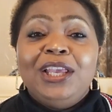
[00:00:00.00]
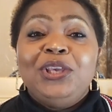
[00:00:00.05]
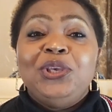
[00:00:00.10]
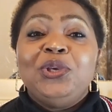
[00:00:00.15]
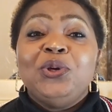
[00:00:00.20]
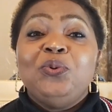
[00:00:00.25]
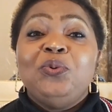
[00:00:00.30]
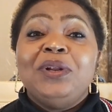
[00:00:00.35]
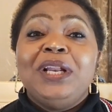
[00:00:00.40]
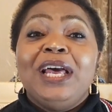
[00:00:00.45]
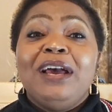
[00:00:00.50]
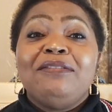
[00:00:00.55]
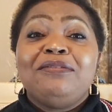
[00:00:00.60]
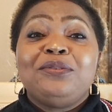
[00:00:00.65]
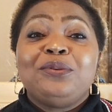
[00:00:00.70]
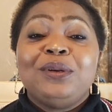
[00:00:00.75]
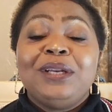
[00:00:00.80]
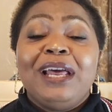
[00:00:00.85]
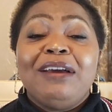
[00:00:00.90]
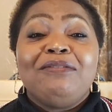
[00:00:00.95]
You will have
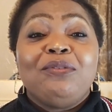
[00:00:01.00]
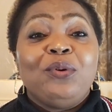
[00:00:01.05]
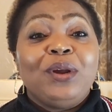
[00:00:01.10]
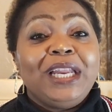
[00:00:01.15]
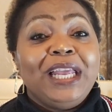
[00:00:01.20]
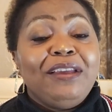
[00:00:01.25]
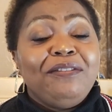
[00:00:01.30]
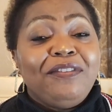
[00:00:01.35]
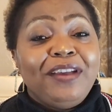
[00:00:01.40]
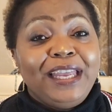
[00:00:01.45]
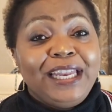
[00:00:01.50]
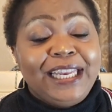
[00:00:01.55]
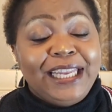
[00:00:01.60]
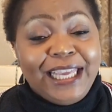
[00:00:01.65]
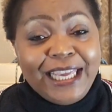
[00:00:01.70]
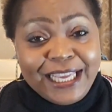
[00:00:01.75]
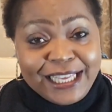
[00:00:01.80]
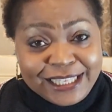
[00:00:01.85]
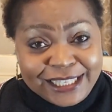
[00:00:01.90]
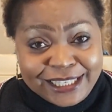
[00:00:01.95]
to love whatever it
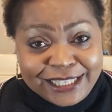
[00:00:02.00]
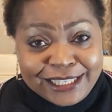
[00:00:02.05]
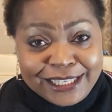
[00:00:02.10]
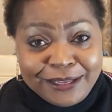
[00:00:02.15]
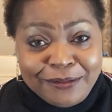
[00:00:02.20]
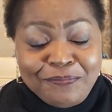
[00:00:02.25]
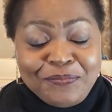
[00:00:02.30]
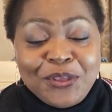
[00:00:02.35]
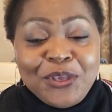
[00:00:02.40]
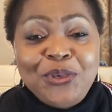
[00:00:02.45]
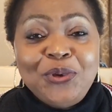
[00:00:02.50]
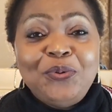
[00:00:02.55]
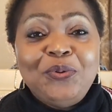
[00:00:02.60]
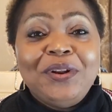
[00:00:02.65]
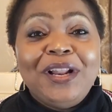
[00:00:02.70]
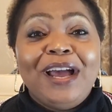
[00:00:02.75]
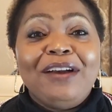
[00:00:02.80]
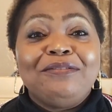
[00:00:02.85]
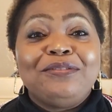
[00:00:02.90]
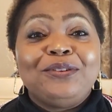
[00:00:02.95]
is, you
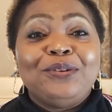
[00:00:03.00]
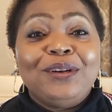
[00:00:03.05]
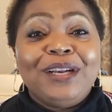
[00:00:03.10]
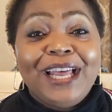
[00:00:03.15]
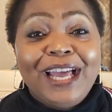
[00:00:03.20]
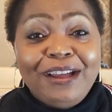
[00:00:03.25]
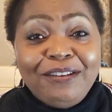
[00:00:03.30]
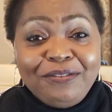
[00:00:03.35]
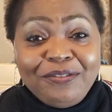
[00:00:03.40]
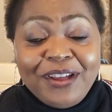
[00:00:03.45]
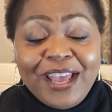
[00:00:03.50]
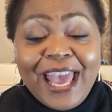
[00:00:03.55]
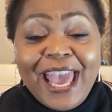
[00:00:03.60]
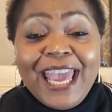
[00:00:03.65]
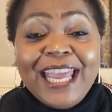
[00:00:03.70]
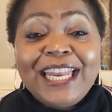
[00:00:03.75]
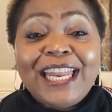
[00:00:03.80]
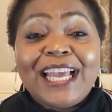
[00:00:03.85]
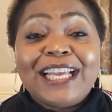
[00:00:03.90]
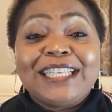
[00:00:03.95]
will have to love
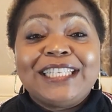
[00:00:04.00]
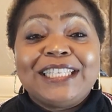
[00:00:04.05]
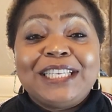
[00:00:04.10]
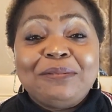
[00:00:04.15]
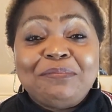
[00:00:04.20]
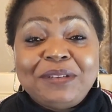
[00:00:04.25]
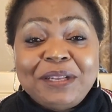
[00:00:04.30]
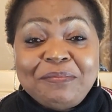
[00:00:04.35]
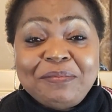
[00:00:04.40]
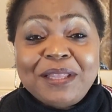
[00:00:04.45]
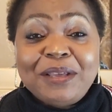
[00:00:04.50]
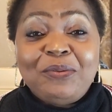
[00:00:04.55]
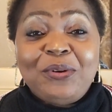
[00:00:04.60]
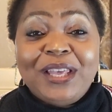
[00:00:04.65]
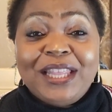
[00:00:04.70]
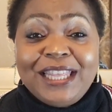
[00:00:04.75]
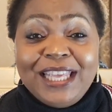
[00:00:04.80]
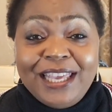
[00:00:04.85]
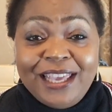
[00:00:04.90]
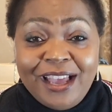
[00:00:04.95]
and accept them the
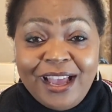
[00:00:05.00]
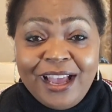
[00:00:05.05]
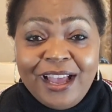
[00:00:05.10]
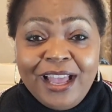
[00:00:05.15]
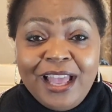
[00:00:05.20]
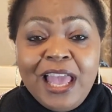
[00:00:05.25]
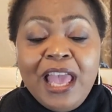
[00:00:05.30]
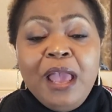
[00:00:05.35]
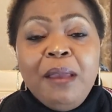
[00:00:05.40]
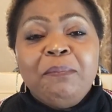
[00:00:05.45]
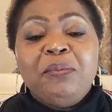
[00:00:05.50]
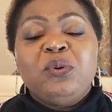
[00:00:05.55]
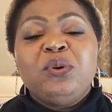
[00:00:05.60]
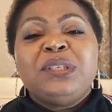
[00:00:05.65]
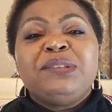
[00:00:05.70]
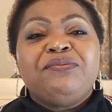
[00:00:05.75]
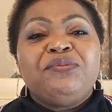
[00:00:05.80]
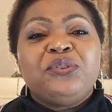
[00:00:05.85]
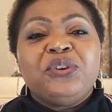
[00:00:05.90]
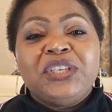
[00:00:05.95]
way they are.
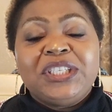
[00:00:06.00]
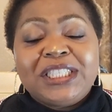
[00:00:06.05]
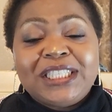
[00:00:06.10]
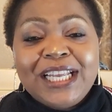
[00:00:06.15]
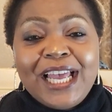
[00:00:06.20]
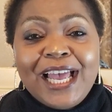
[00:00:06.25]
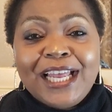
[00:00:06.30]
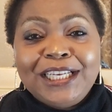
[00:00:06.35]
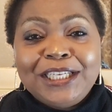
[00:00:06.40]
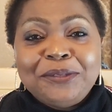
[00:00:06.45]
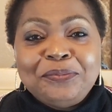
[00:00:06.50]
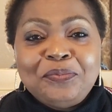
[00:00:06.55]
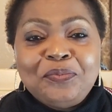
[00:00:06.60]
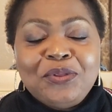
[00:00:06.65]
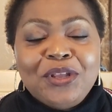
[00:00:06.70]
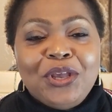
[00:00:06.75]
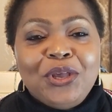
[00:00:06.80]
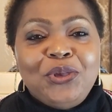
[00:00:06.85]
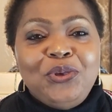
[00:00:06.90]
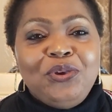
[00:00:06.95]
Because for a start,
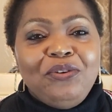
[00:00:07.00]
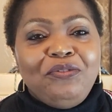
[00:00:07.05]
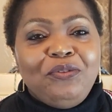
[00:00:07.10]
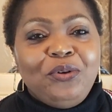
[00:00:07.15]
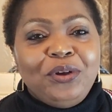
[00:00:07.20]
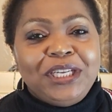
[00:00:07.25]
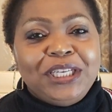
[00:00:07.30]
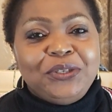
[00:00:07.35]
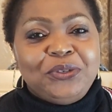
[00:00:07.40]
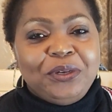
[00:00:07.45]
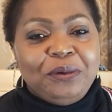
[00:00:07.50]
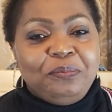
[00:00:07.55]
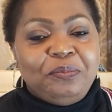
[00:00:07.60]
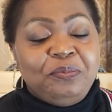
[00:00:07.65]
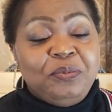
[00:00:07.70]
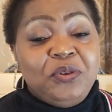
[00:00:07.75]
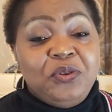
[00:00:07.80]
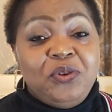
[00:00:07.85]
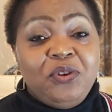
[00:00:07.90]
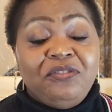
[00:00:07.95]
you've got into
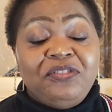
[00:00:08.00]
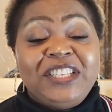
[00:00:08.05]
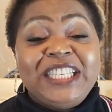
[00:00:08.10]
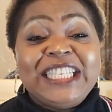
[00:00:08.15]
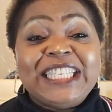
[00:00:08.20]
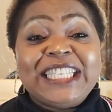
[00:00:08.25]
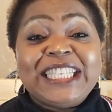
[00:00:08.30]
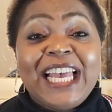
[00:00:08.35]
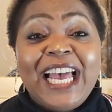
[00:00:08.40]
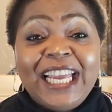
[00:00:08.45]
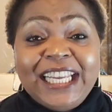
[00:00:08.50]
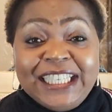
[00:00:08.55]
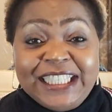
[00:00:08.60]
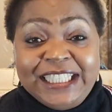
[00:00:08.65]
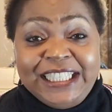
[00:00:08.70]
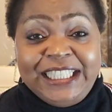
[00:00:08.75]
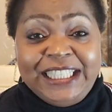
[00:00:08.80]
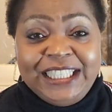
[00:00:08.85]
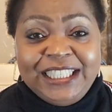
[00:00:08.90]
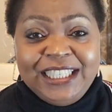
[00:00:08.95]
you've
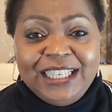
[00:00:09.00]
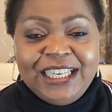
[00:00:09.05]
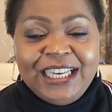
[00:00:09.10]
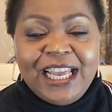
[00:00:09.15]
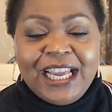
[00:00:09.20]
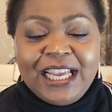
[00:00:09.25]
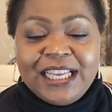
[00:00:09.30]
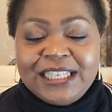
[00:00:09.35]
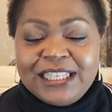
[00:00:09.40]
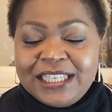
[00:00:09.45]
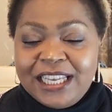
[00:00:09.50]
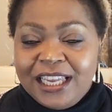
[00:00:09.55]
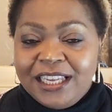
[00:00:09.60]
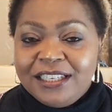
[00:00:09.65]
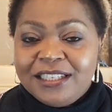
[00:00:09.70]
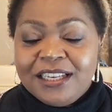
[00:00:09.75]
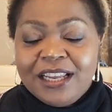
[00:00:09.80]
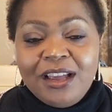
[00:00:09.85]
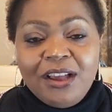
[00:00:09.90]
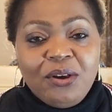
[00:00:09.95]
decided, like I
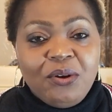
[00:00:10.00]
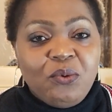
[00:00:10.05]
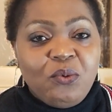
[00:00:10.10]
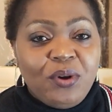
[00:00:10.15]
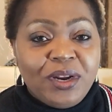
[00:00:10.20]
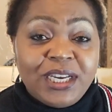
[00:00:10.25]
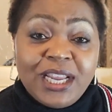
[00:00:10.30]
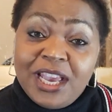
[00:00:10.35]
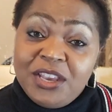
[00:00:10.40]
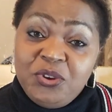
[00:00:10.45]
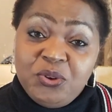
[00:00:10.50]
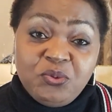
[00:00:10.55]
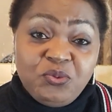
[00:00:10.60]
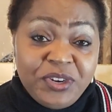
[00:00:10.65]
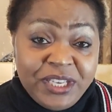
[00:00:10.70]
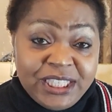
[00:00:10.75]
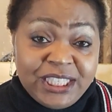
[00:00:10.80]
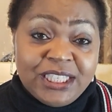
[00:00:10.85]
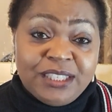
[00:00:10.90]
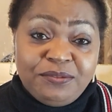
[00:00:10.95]
said, what are your
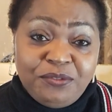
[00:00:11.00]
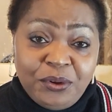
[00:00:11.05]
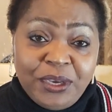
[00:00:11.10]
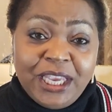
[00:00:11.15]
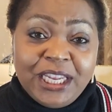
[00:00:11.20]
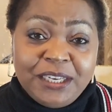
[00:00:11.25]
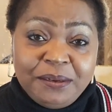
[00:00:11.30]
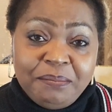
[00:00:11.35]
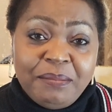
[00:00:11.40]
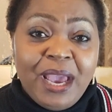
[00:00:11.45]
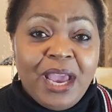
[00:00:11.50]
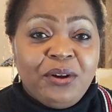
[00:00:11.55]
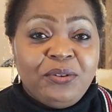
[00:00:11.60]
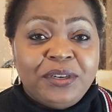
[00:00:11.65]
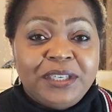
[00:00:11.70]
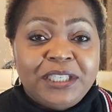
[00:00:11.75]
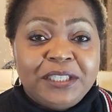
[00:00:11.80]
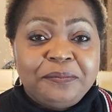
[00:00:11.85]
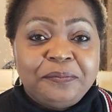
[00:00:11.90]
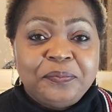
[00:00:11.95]
reasons for getting
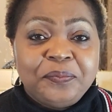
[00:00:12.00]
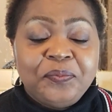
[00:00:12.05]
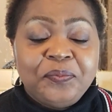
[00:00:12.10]
married?